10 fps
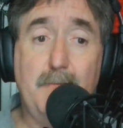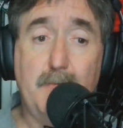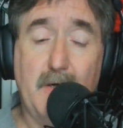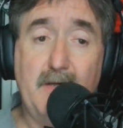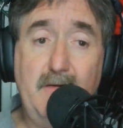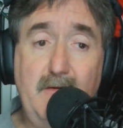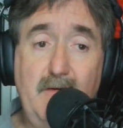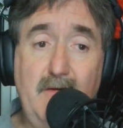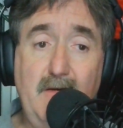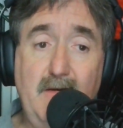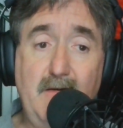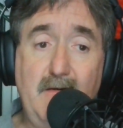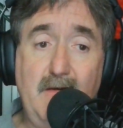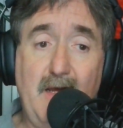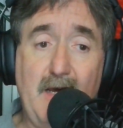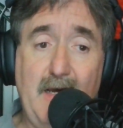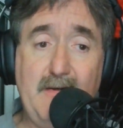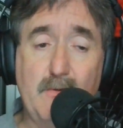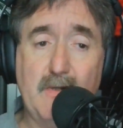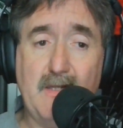but I
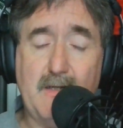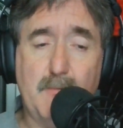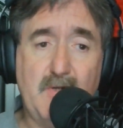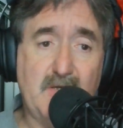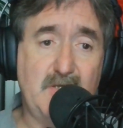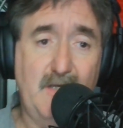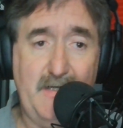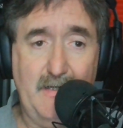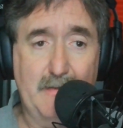do it like a production line.